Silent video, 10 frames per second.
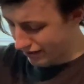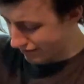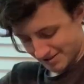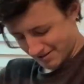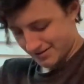
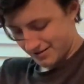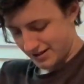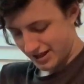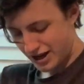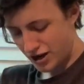of?
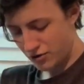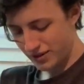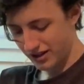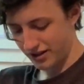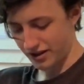There
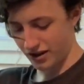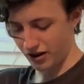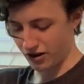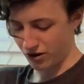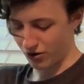we
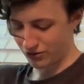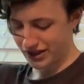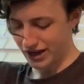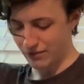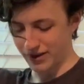go.
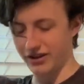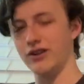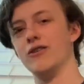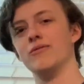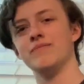There we
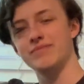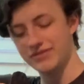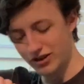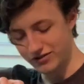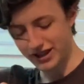go.
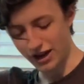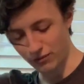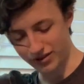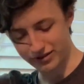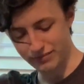Turns out
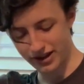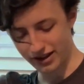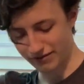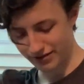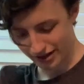it wasn't made
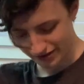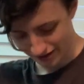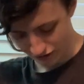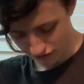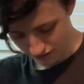out of
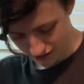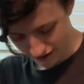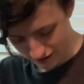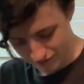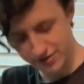anything
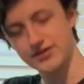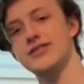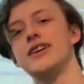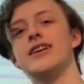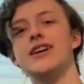strong. It was
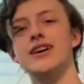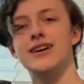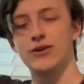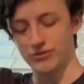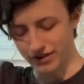just
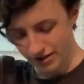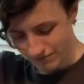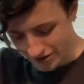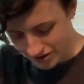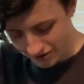holding on
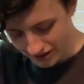for dear